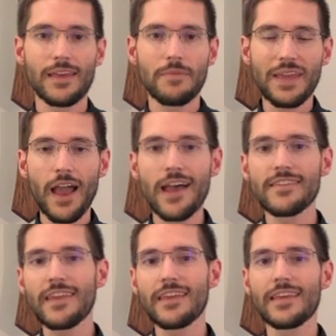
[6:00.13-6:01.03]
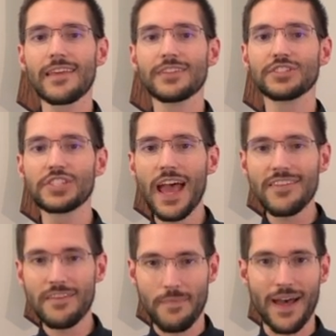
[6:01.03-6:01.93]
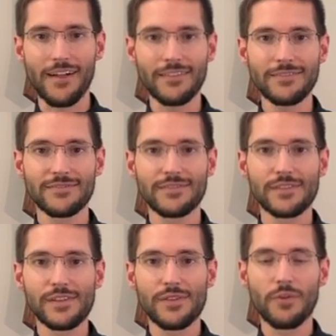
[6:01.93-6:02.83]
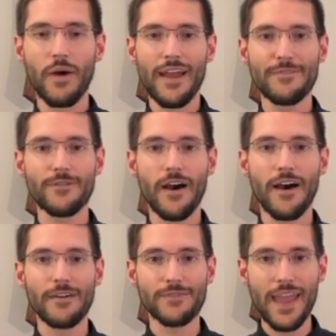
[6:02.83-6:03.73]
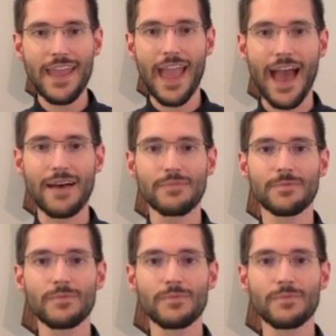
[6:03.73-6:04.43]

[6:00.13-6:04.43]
because Jezebel, the wife of Ahab,